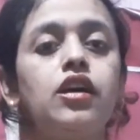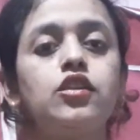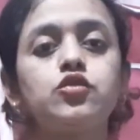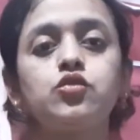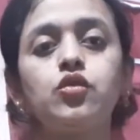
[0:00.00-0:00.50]

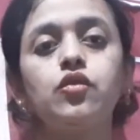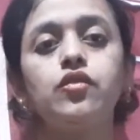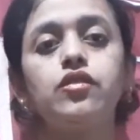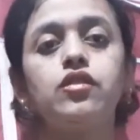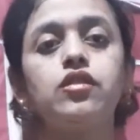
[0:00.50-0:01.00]
So
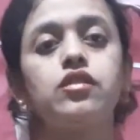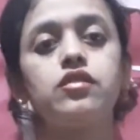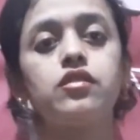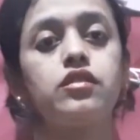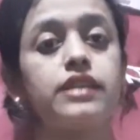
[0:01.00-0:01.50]

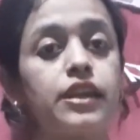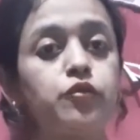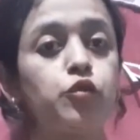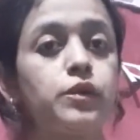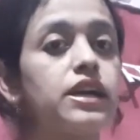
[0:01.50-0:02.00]
that
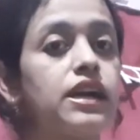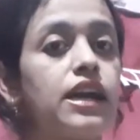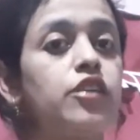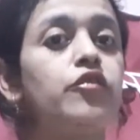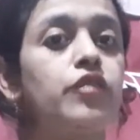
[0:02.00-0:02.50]
would be a
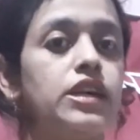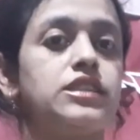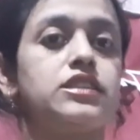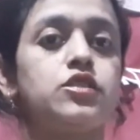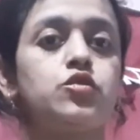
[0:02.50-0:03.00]
kind of waste.